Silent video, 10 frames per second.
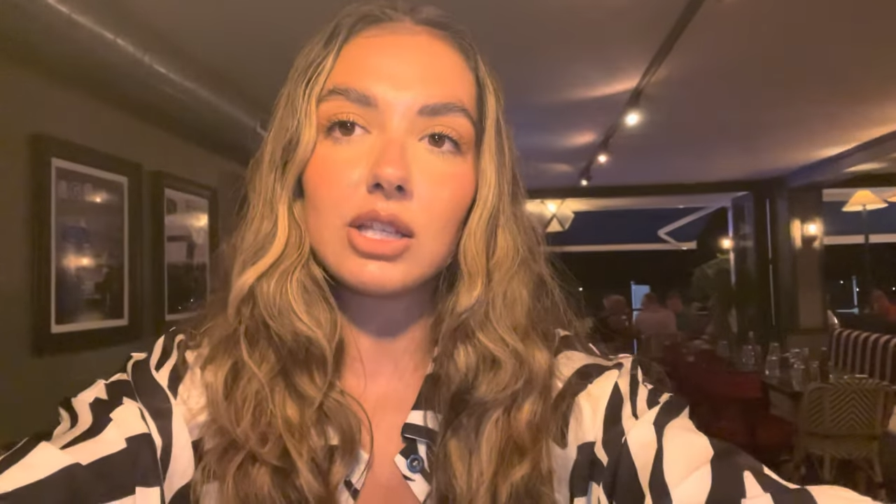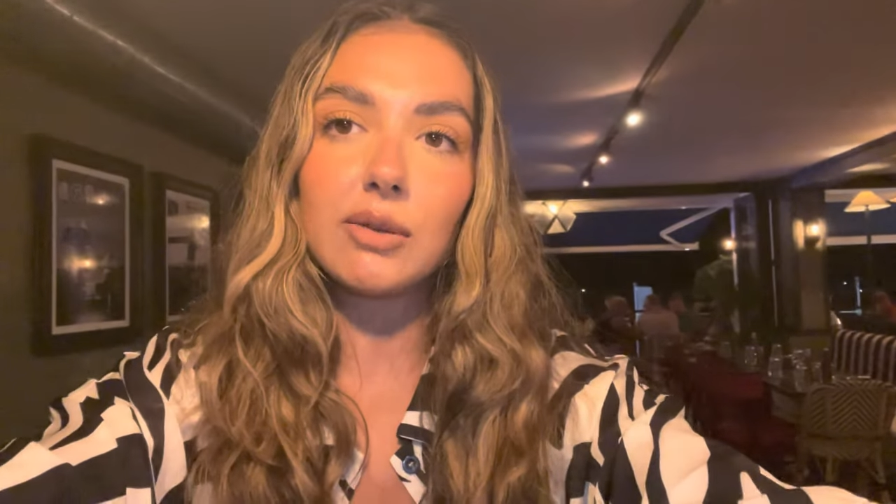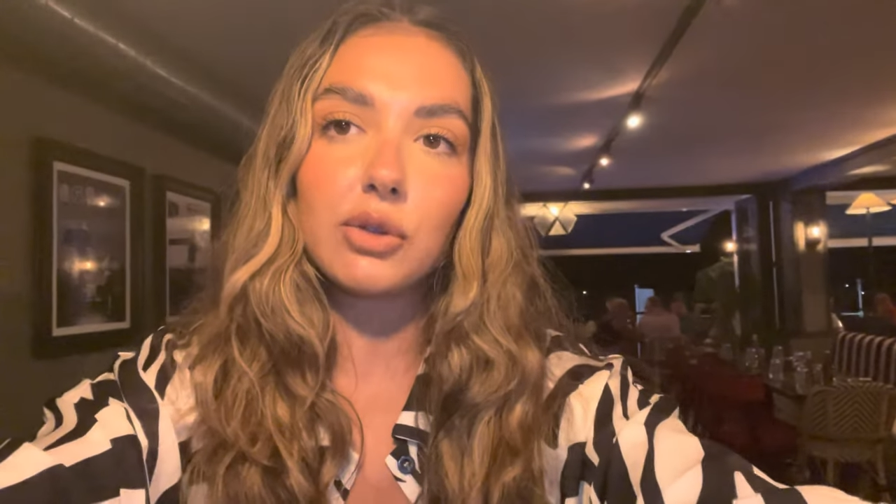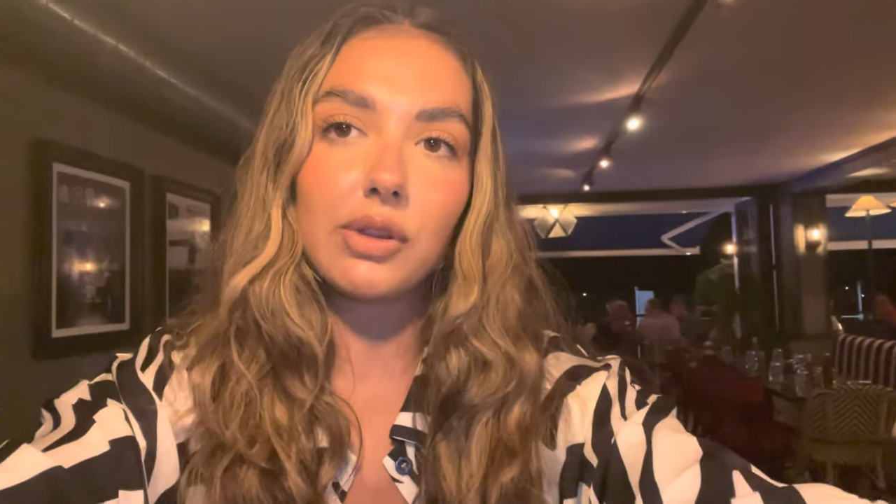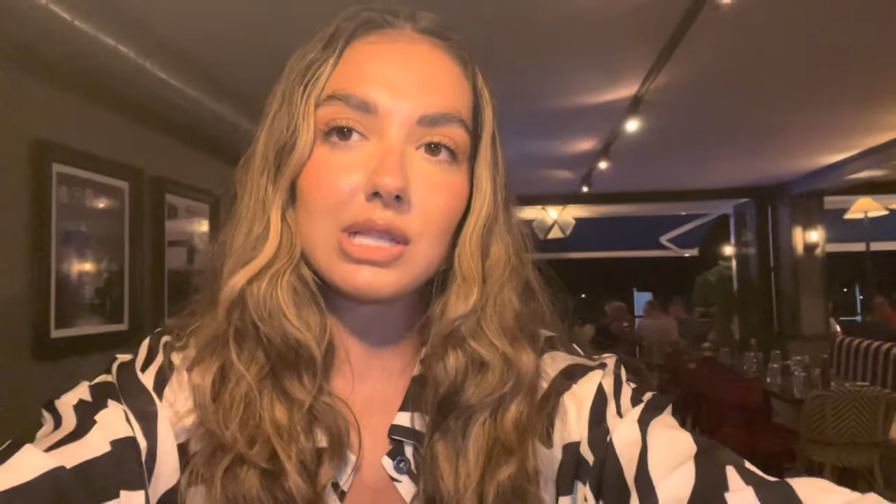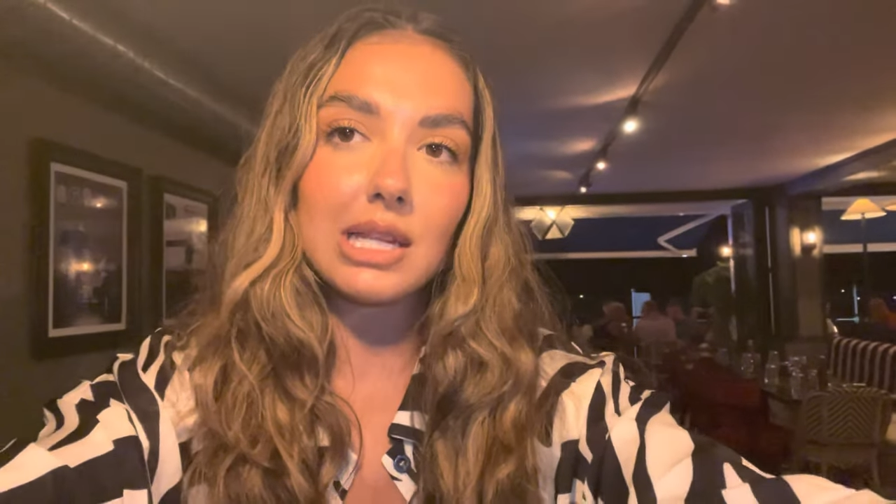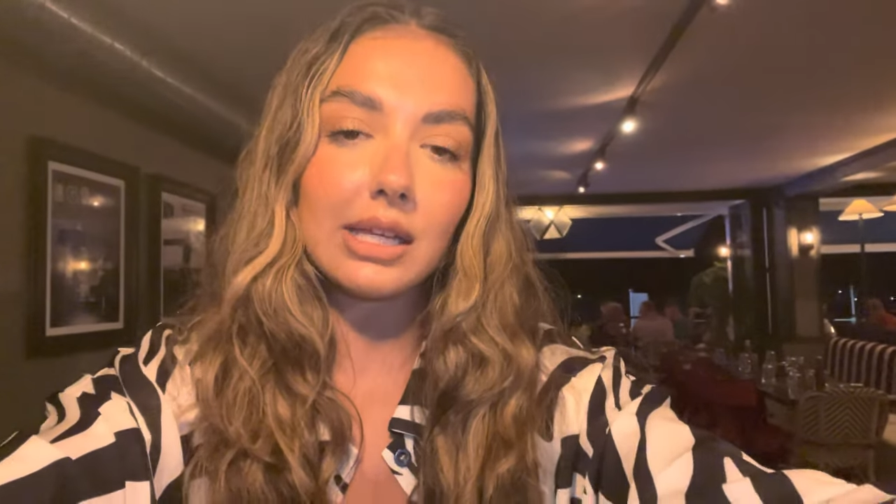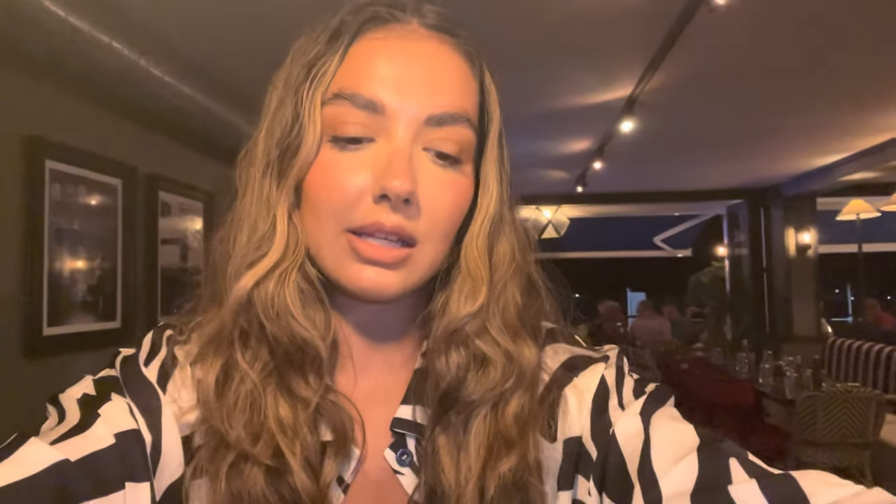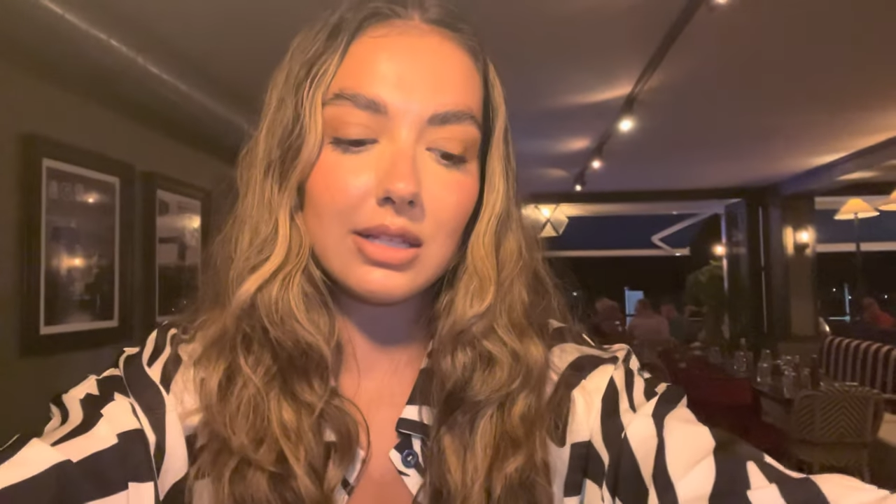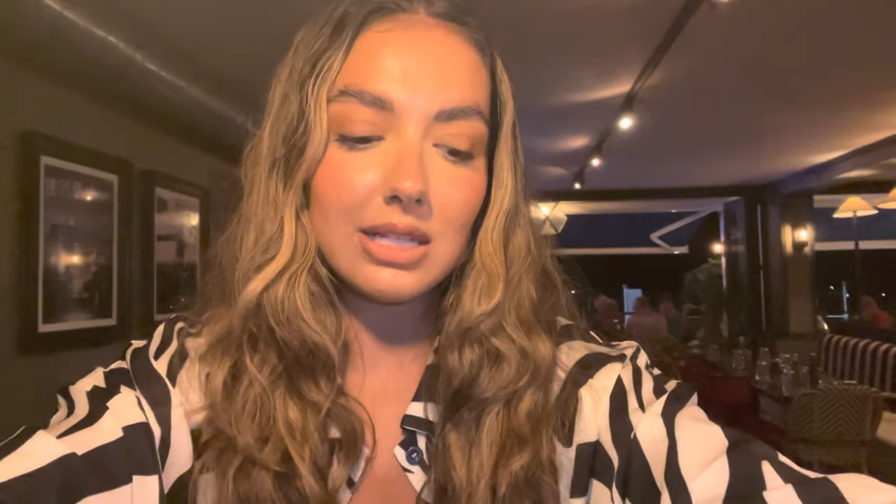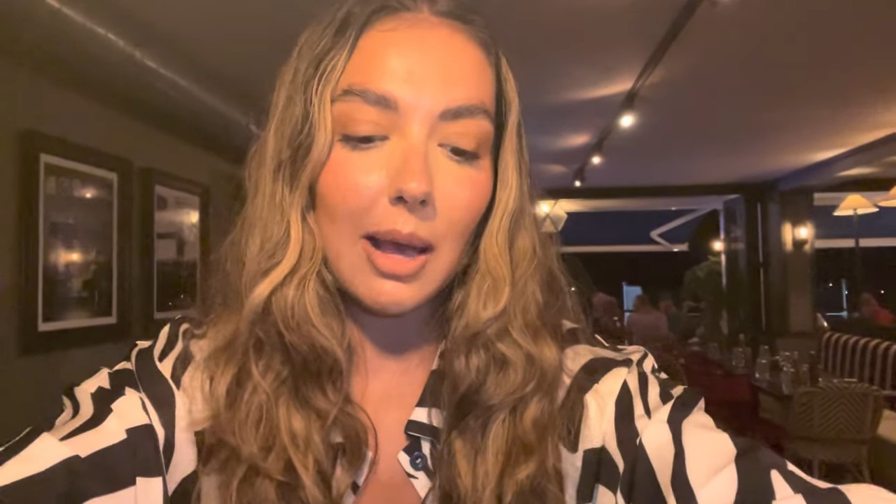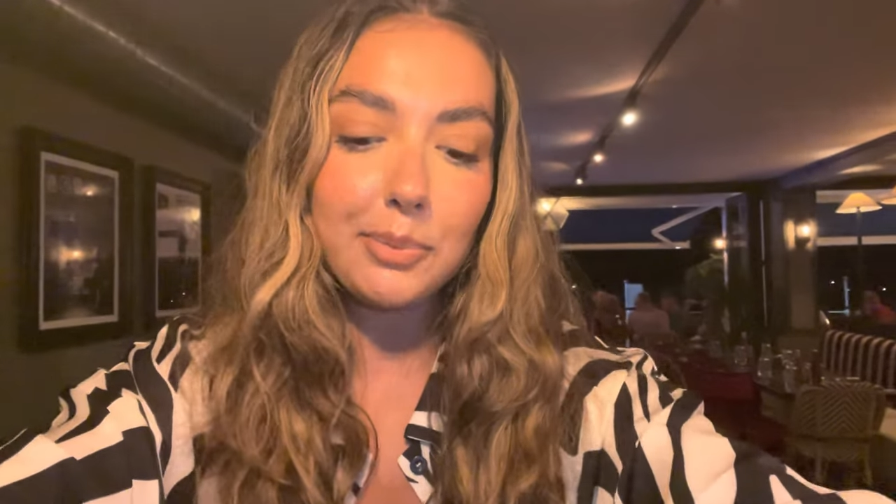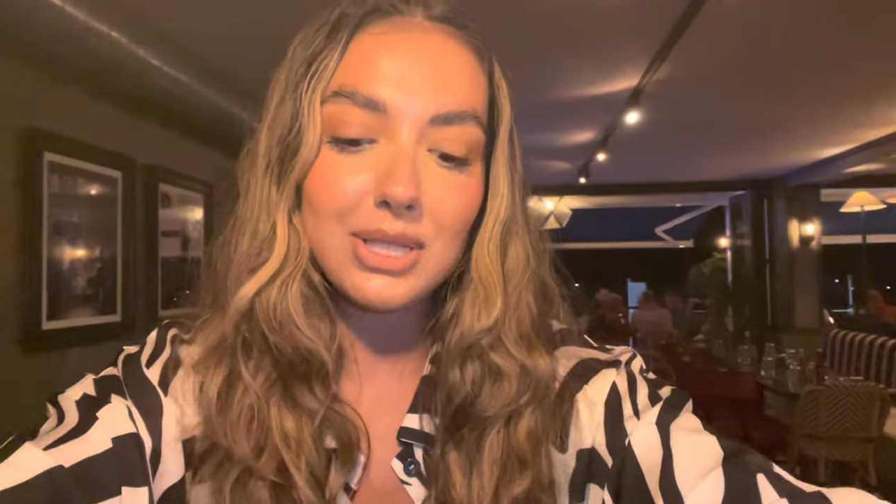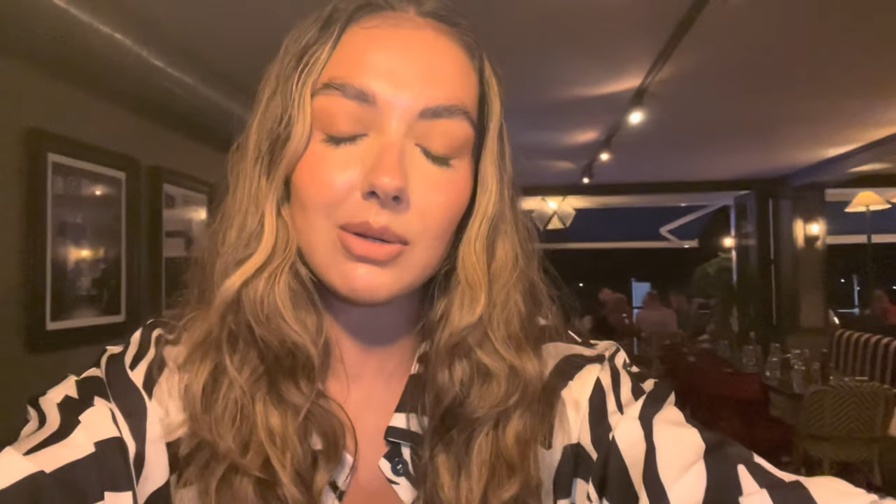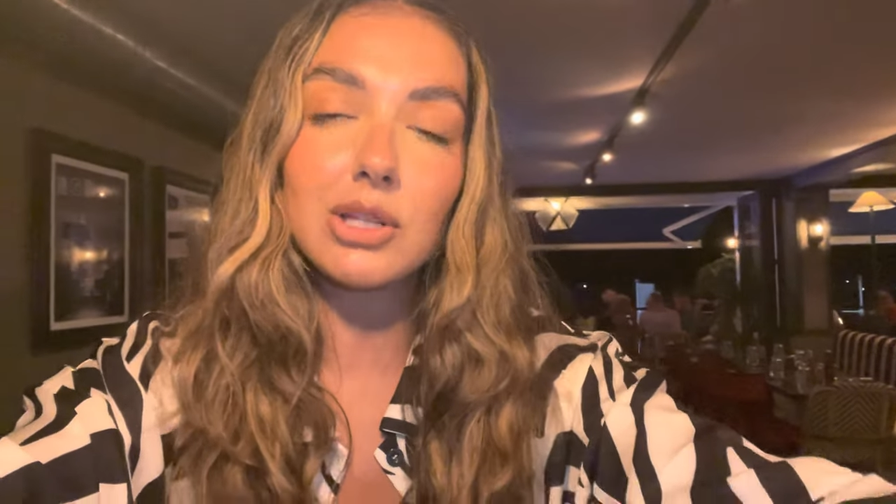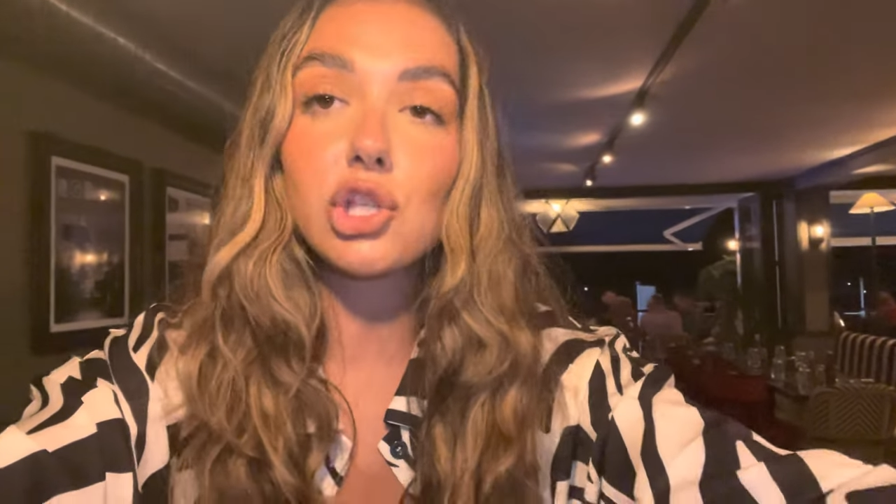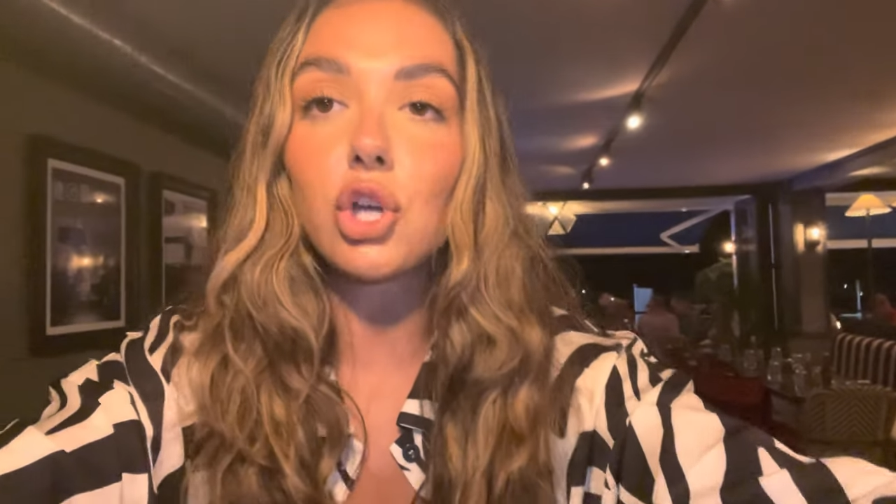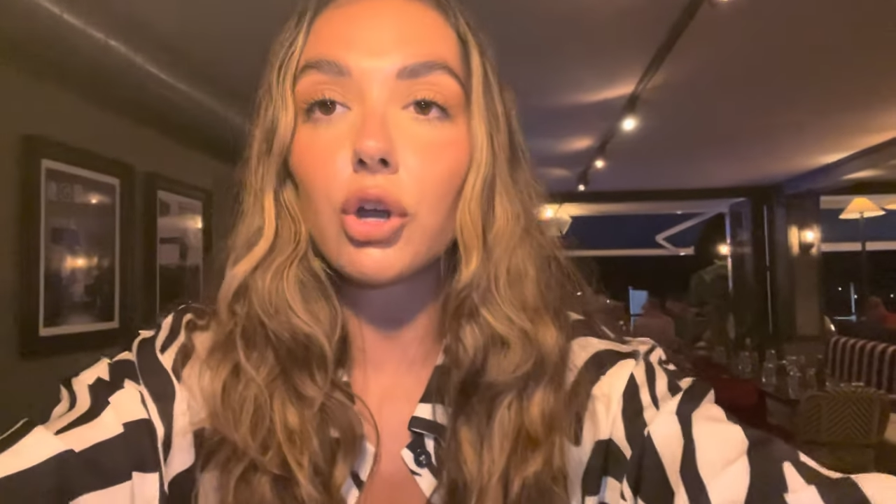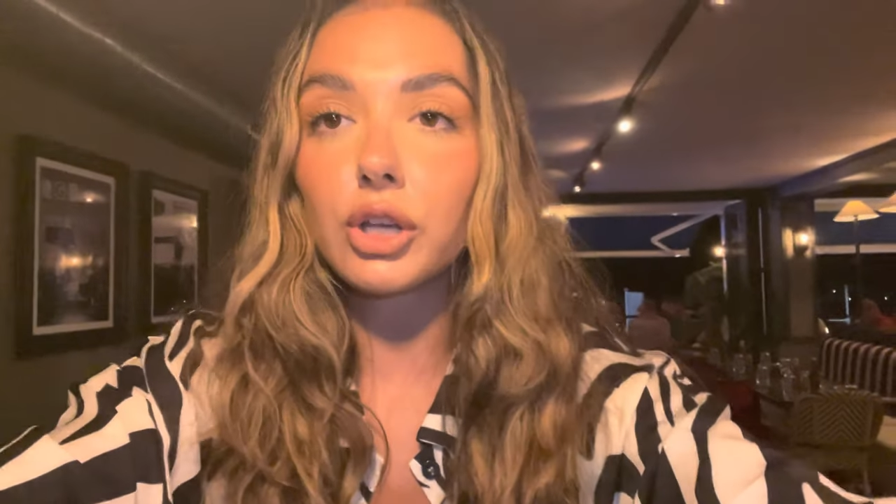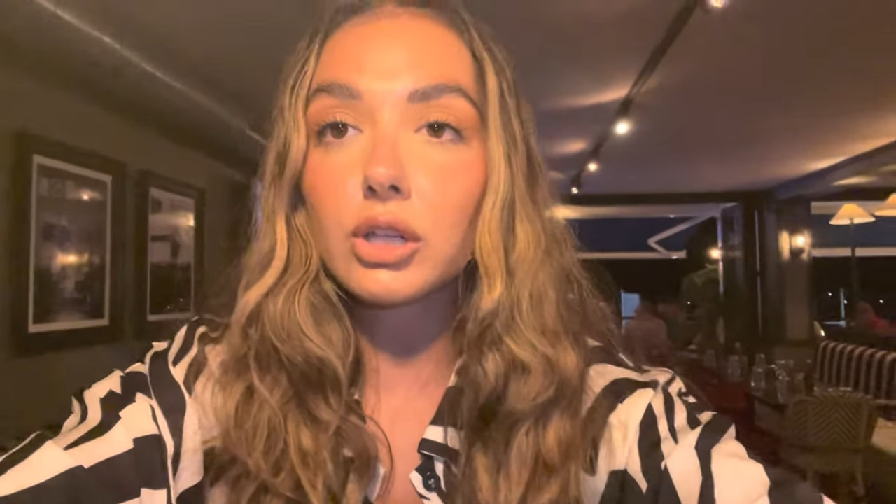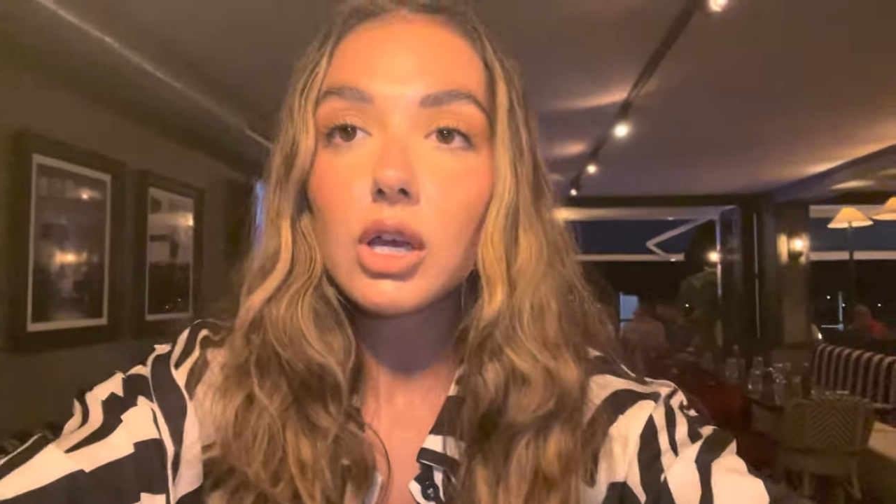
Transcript: even though this lighting is absolutely shocking.